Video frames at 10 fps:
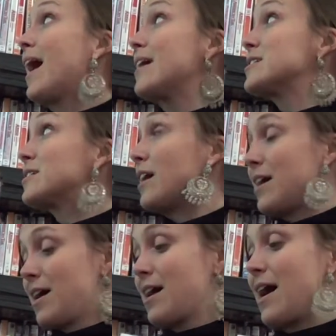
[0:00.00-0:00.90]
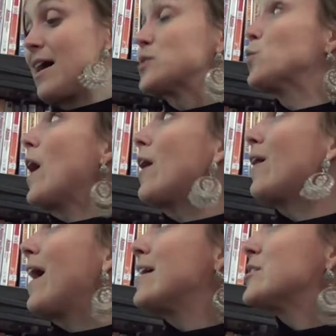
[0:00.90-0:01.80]
as well
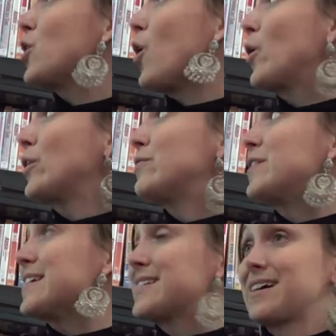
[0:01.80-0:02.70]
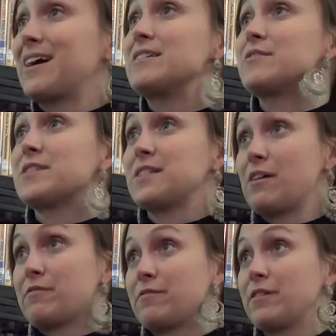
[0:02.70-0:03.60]
as all of this kind of
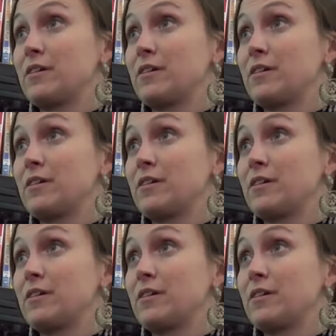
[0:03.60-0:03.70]
stuff.